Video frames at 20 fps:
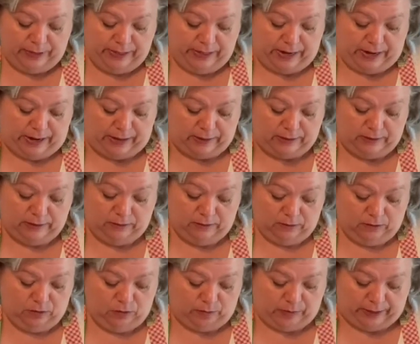got?
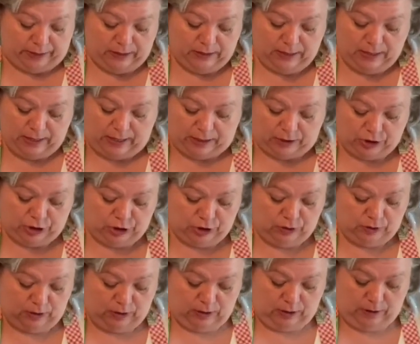Oh my gosh.
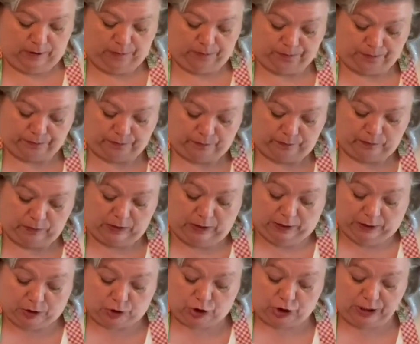
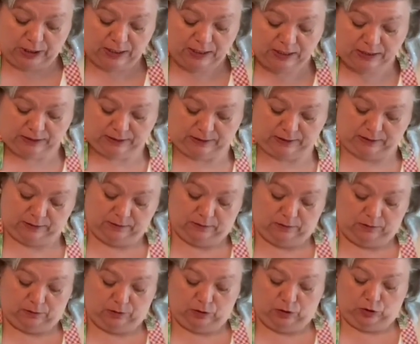Cheese.
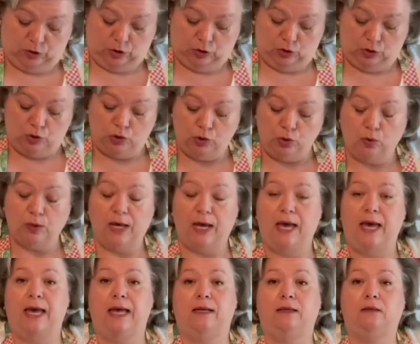You
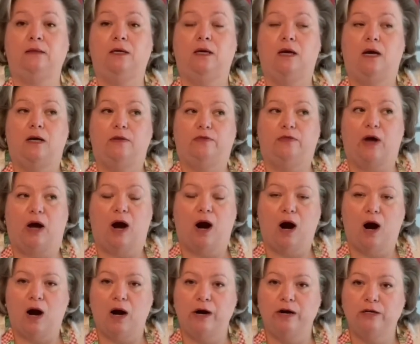can, the
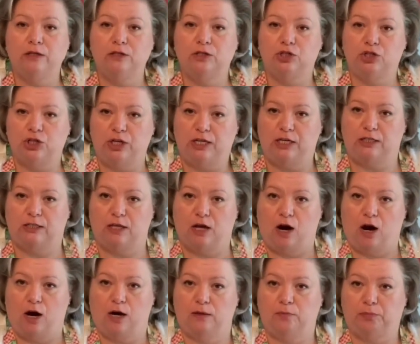hard cheese, the
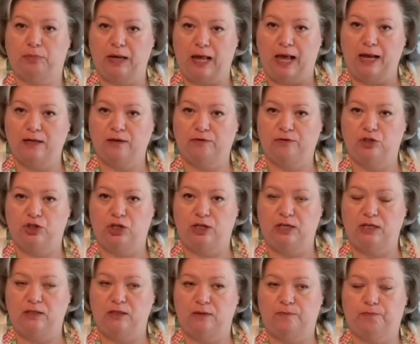hard block of
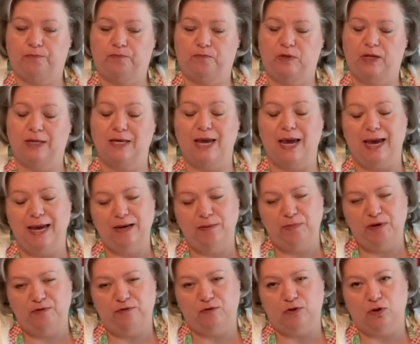cheese, it can
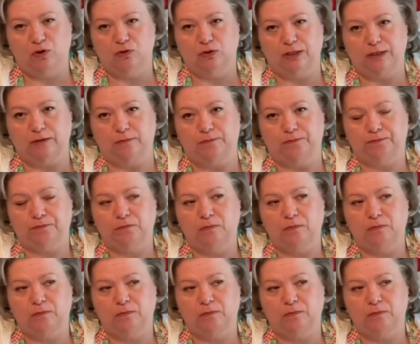be frozen.